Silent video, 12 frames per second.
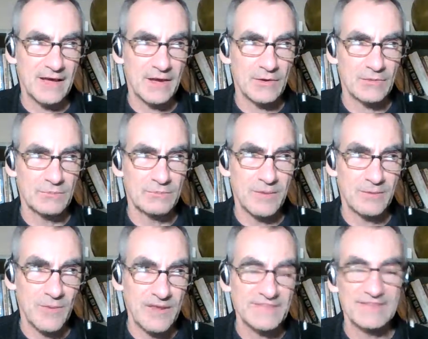a, oh, a
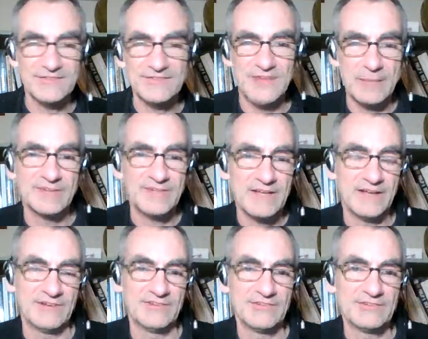way that
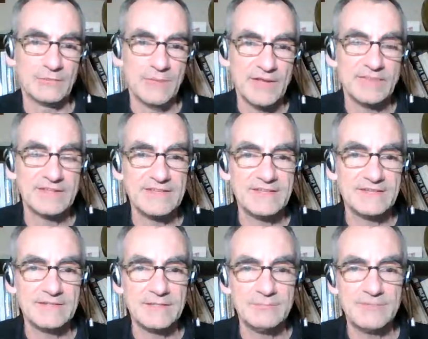sabotages the way that
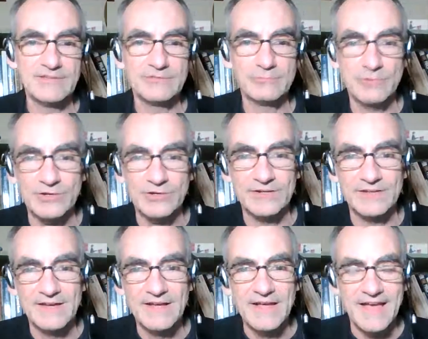ENTPs work.
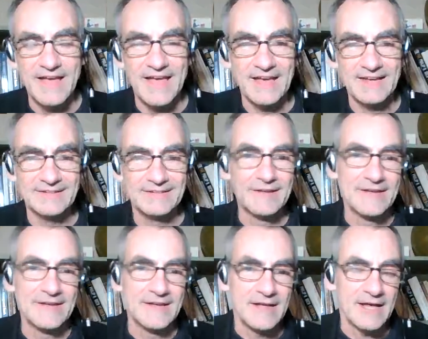And
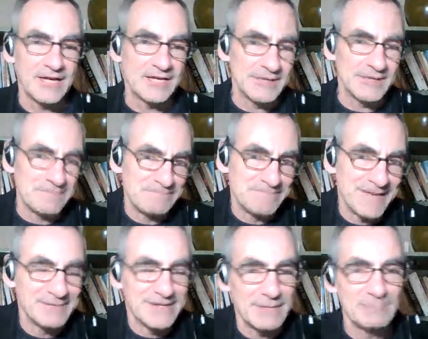uh, I
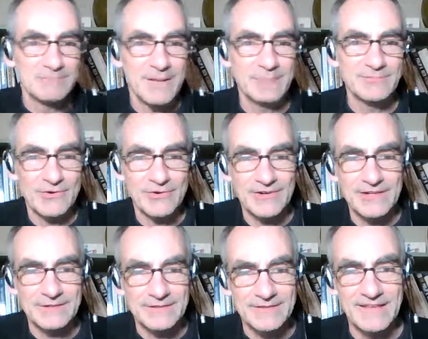mean, I'm, I'm sorry
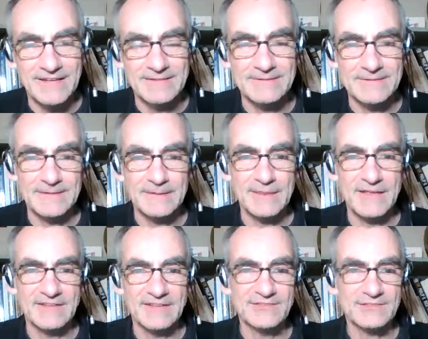that uh,
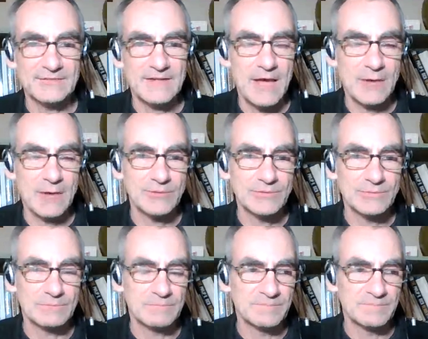that's how it
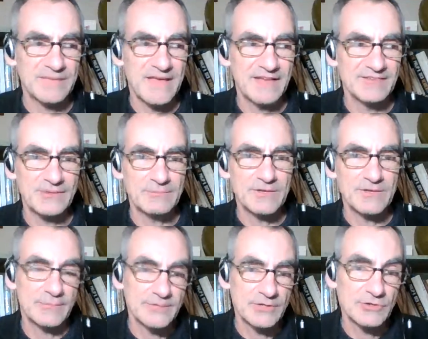ends up
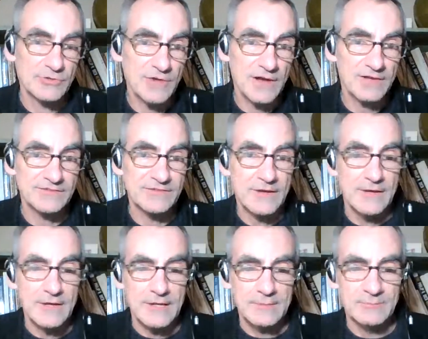coming across,
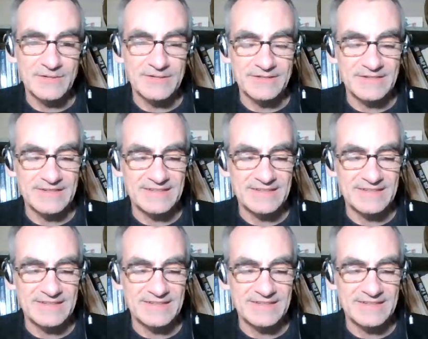but